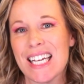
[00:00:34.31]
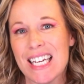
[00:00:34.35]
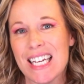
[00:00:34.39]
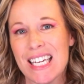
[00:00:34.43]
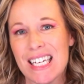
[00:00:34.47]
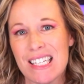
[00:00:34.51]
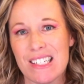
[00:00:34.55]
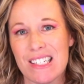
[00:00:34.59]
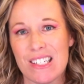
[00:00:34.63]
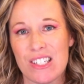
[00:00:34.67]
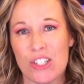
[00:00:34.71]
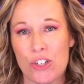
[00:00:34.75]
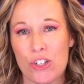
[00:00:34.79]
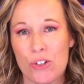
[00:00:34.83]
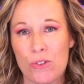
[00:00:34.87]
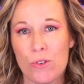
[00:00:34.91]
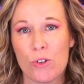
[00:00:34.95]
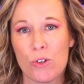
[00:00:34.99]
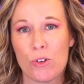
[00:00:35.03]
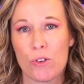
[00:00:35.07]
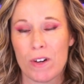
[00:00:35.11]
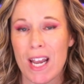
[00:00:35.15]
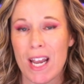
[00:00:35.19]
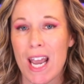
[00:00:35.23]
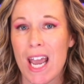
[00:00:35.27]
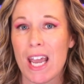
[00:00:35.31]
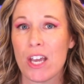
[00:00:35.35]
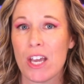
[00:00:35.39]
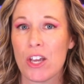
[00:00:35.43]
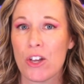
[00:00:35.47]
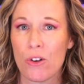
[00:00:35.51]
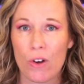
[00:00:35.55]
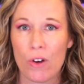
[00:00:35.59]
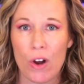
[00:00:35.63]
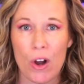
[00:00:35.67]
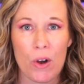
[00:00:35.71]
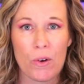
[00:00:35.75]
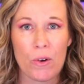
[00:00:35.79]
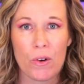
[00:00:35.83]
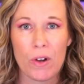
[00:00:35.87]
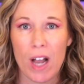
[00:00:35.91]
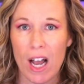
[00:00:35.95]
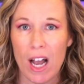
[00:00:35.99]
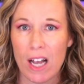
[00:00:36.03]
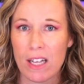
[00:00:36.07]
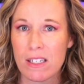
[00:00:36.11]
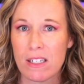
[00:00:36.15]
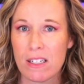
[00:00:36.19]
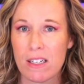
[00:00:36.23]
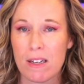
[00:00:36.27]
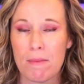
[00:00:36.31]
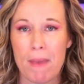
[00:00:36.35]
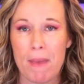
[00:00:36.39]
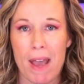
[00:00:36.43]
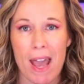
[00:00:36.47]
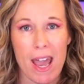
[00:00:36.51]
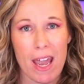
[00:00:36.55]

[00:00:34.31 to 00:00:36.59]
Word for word: is to create your own custom